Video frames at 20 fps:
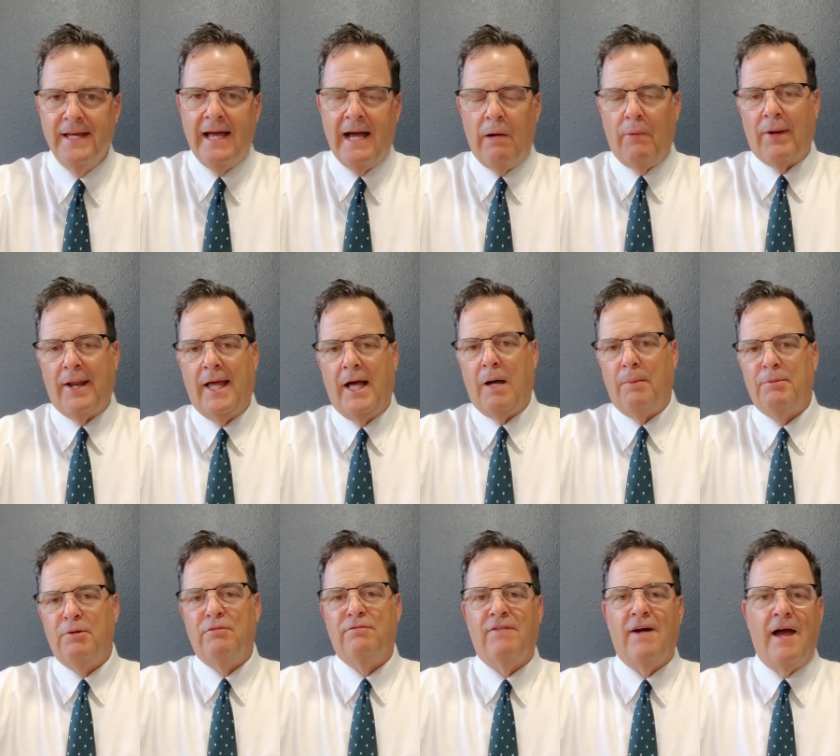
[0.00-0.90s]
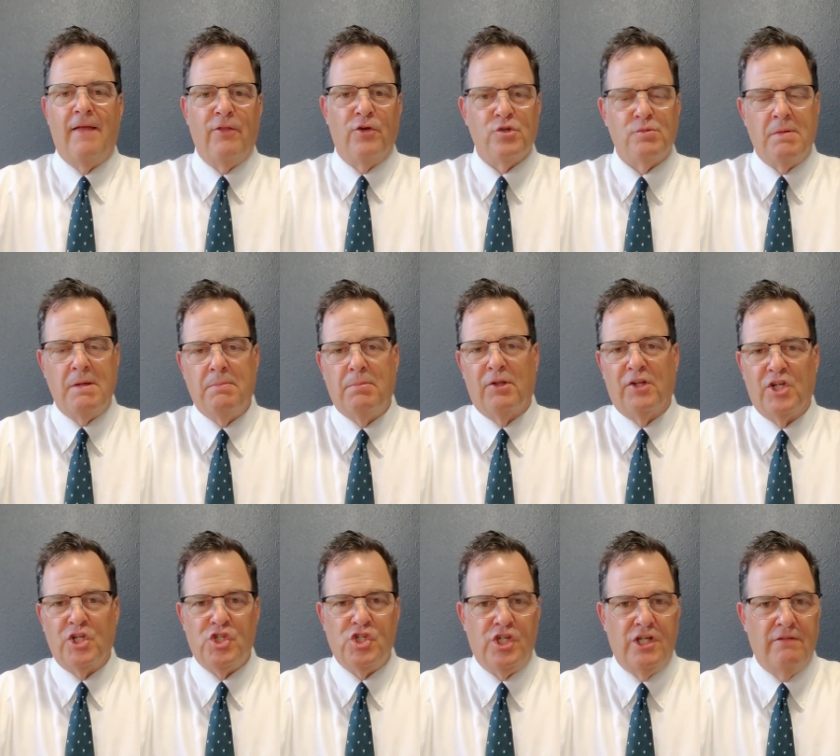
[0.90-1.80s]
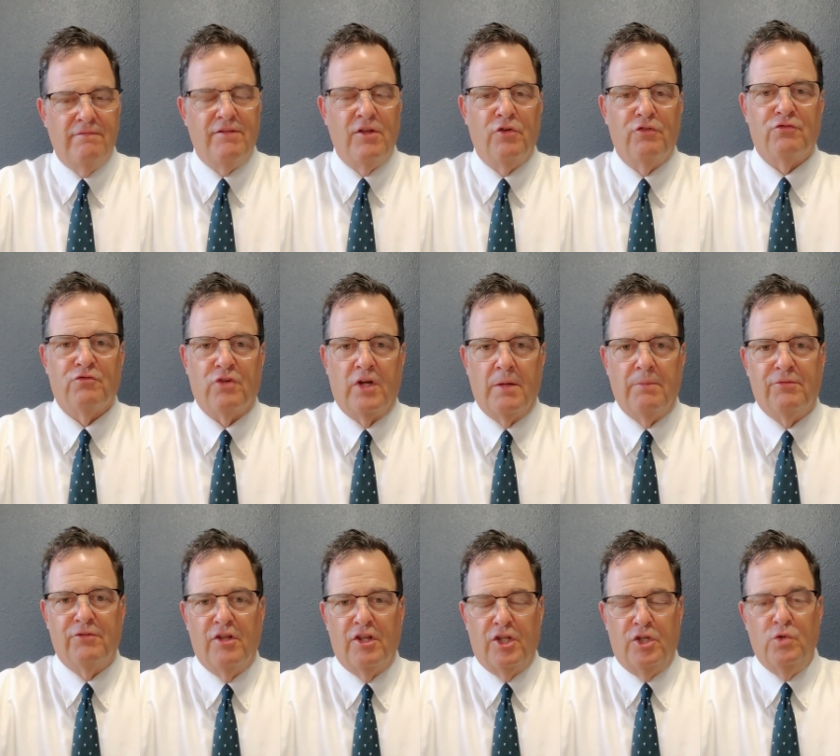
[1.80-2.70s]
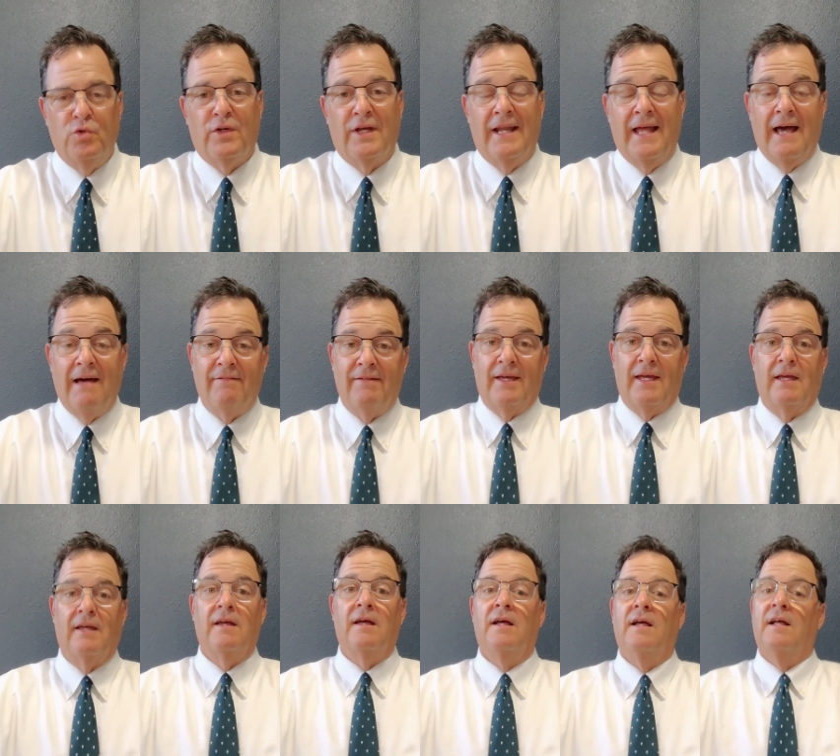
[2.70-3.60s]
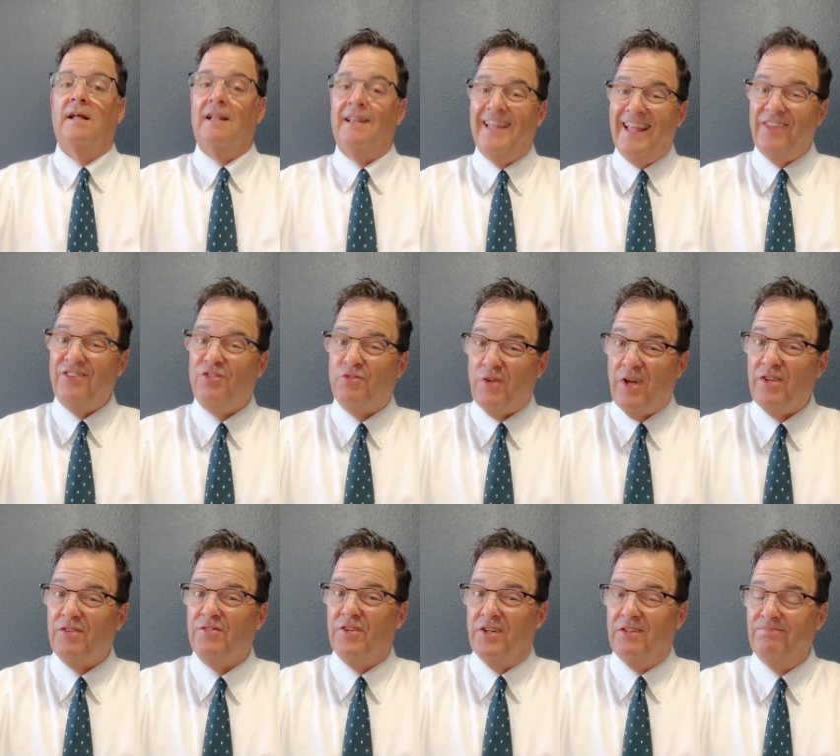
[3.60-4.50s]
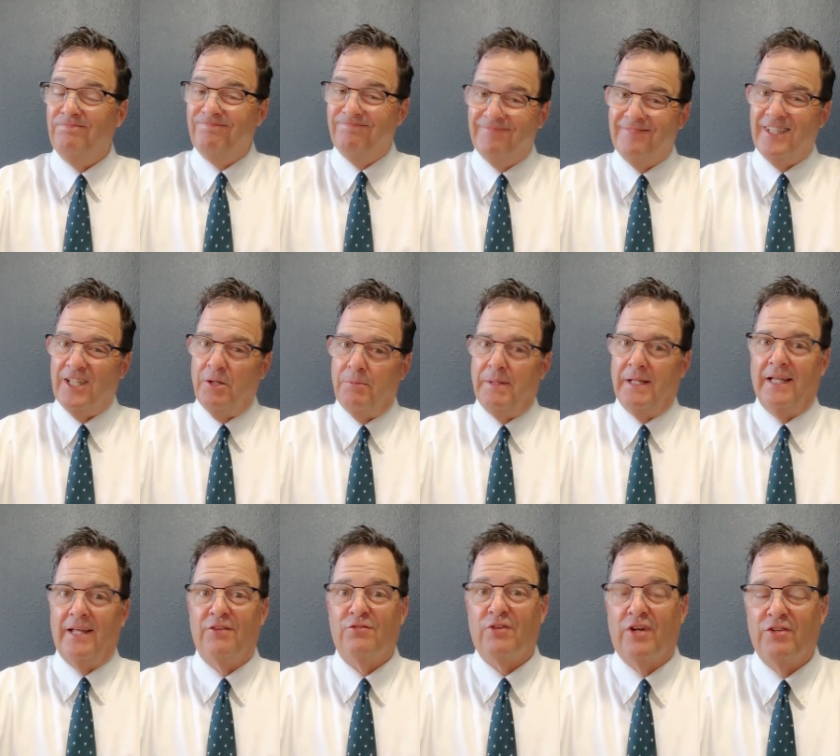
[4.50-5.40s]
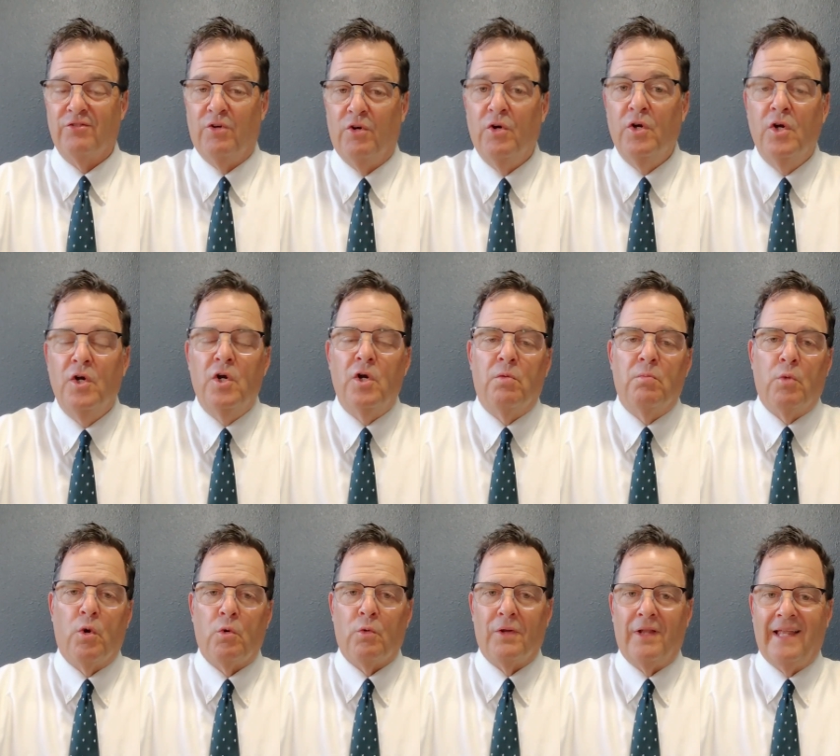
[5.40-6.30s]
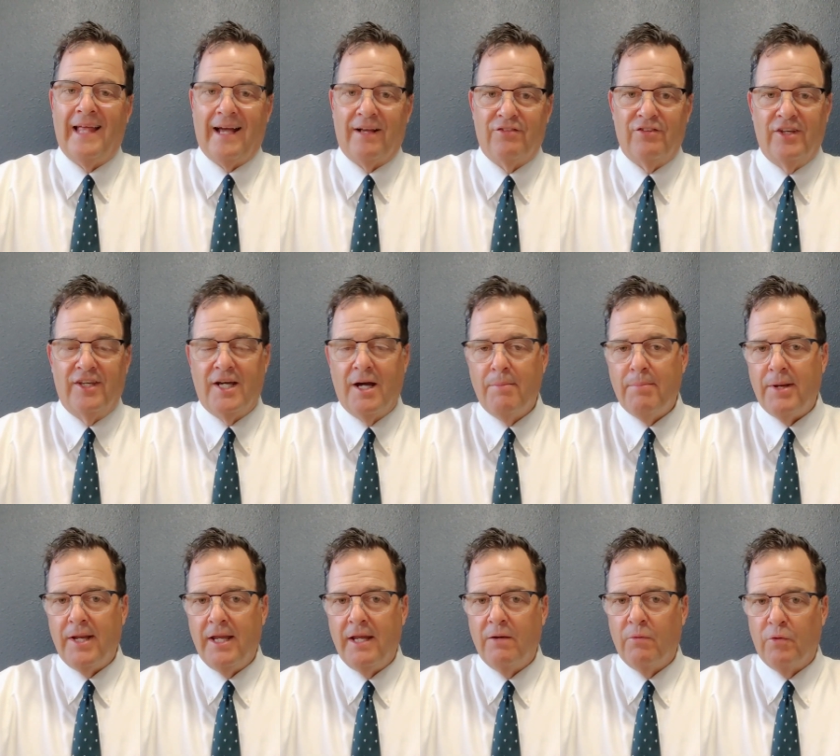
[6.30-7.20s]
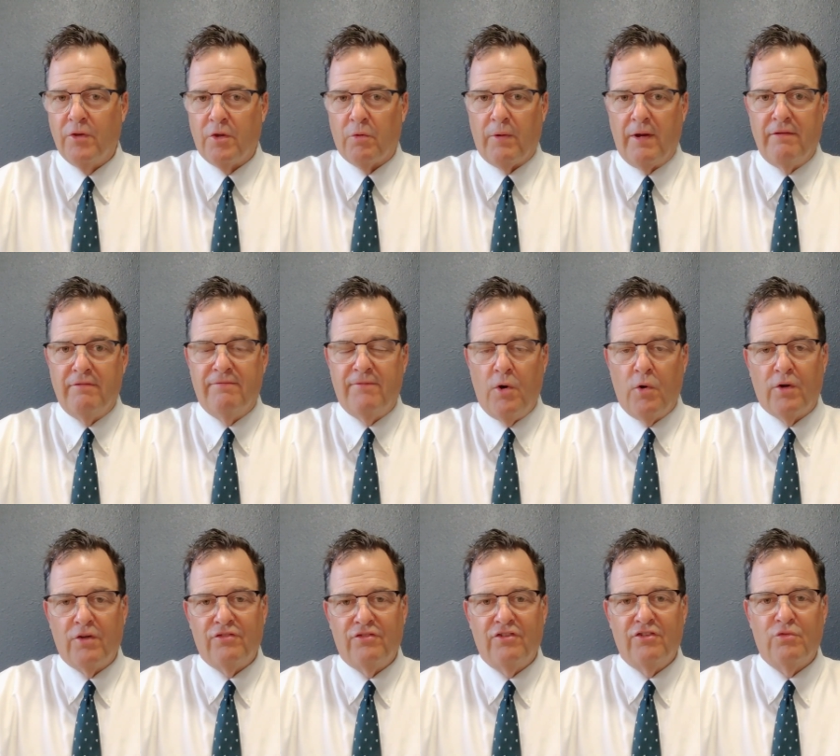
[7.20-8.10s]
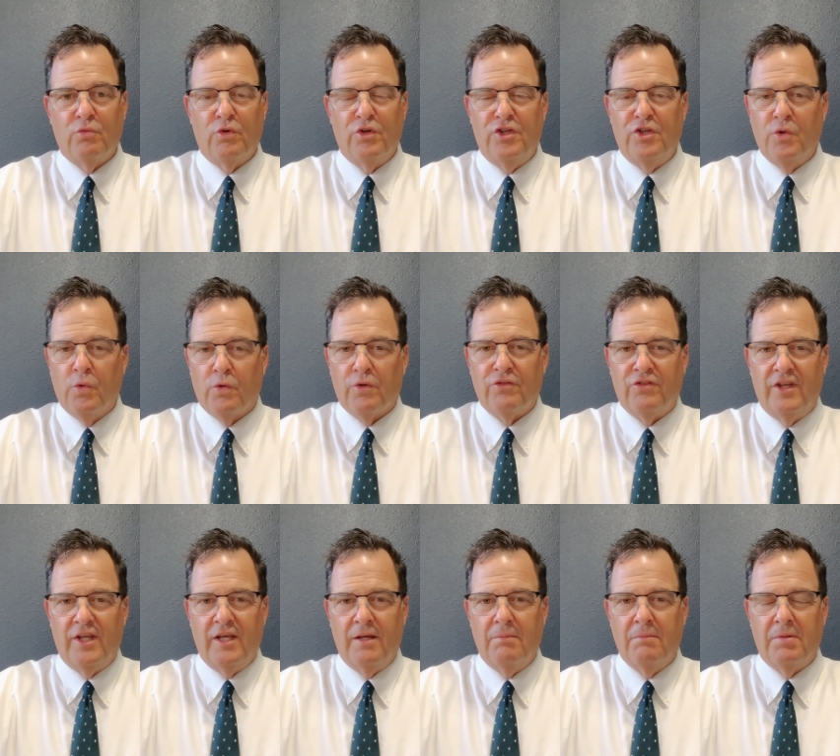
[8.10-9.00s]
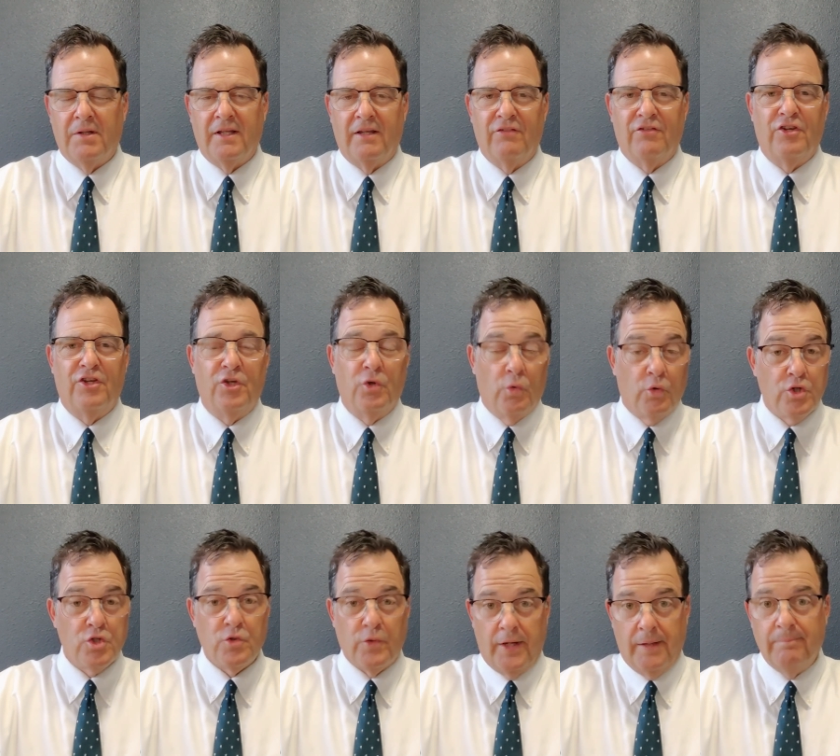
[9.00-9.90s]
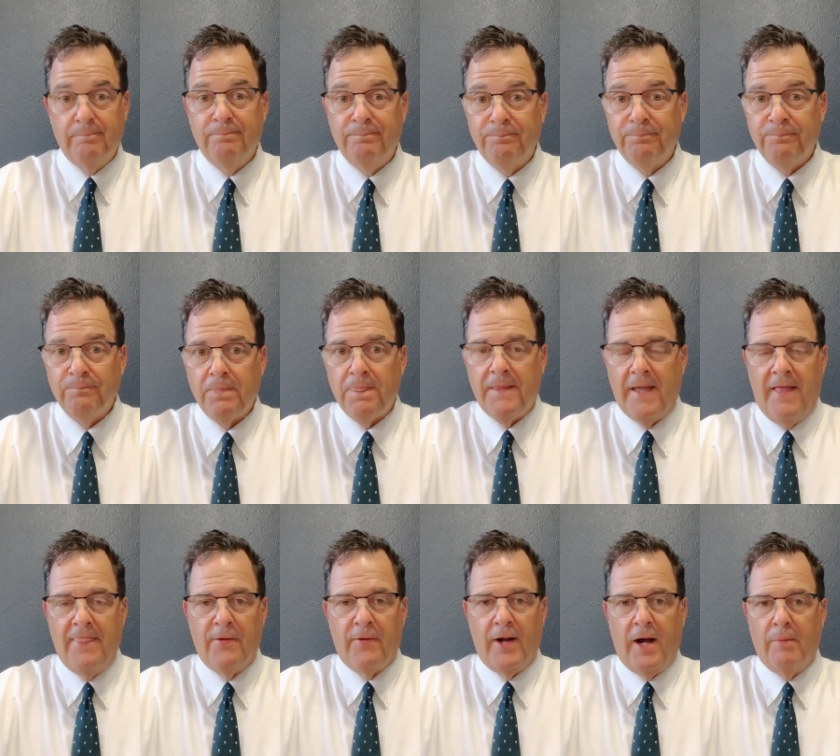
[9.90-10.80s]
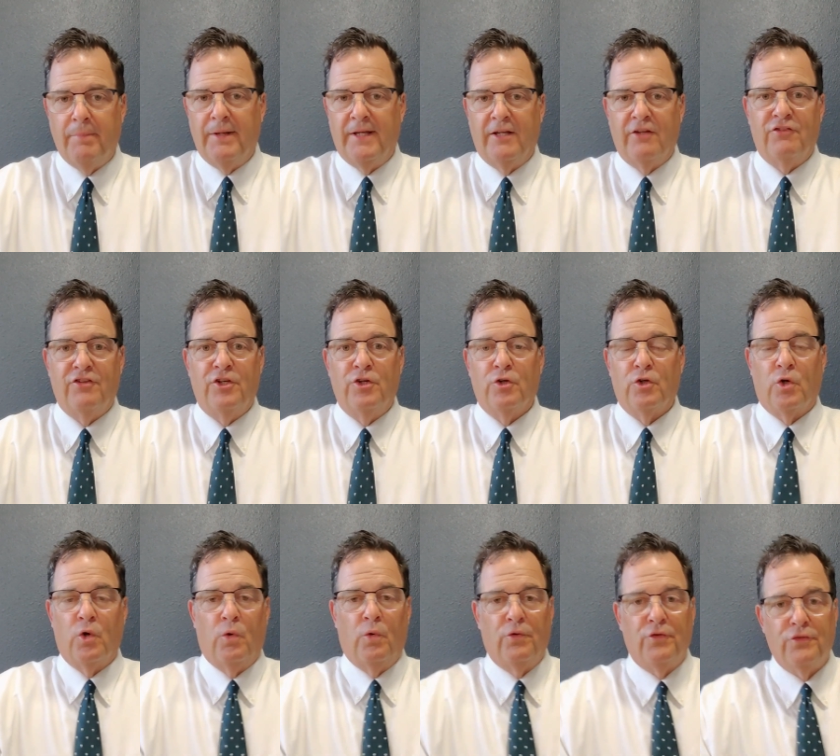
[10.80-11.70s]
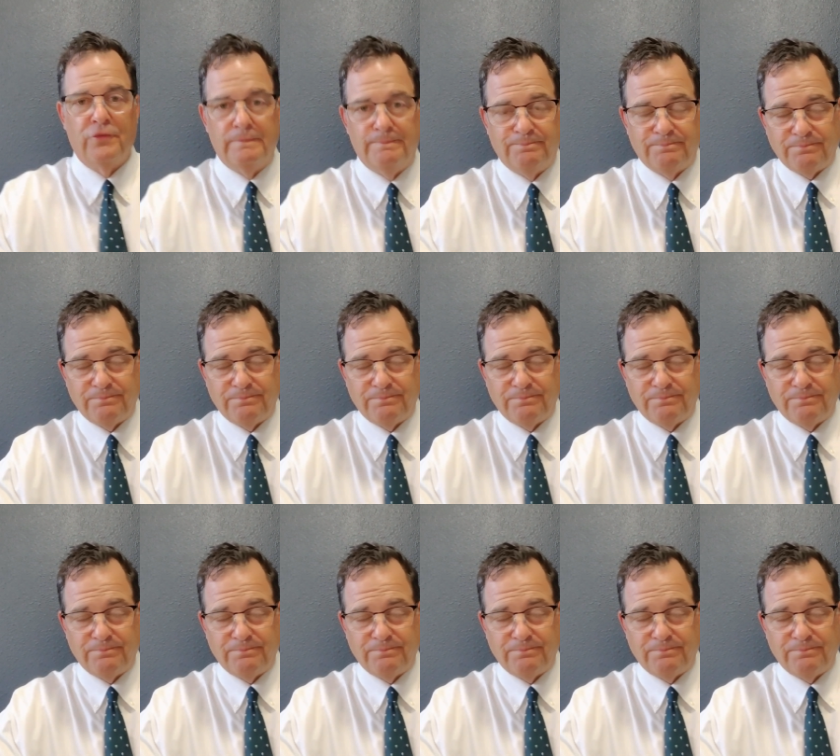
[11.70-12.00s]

I want to help you find those people and achieve those dreams so that you can have a less stressful, a little bit less stressful, more relaxing company with the right focuses where your team believes in your dream and they're helping get to your goals.